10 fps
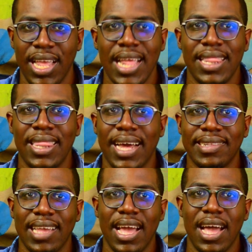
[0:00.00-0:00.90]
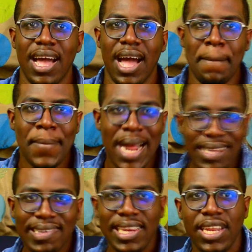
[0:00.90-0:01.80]
that a man's
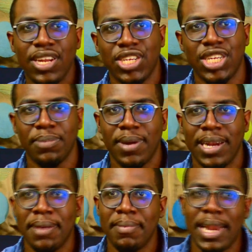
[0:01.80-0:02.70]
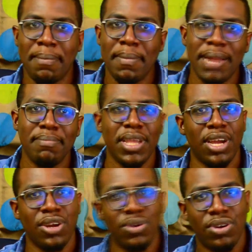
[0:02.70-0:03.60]
leadership and a man being a
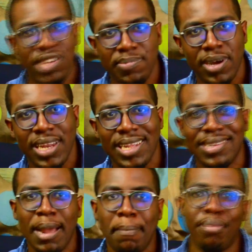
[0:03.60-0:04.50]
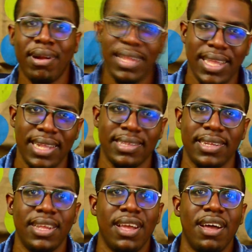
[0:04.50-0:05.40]
good husband is not predicated
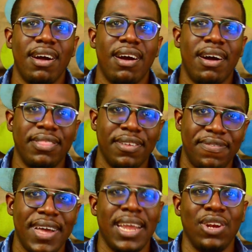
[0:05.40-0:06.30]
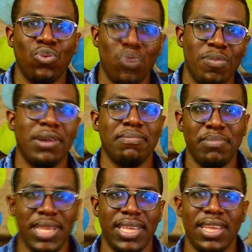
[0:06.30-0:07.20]
on the fact that the woman
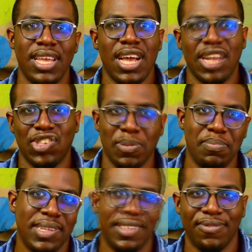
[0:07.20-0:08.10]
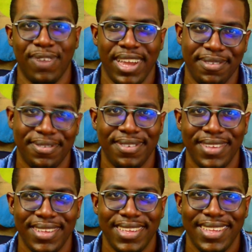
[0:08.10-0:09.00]
be a submissive wife.
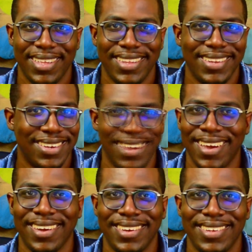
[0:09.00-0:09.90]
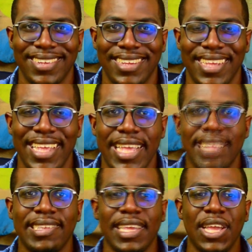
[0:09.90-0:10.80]
Now, you
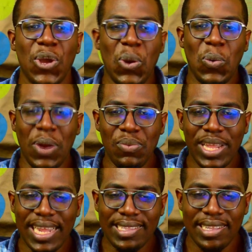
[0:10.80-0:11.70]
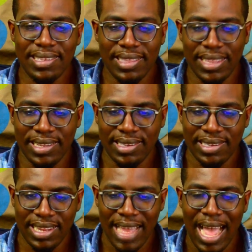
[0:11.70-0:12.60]
see, when we get into this
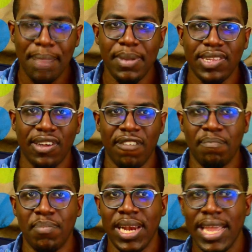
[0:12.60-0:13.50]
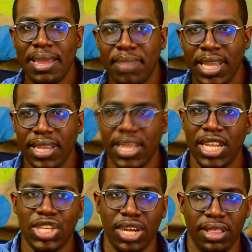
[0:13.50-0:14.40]
habit of blaming each
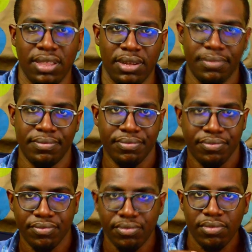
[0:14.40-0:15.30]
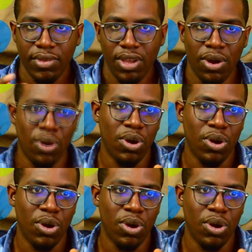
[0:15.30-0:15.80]
other, oh,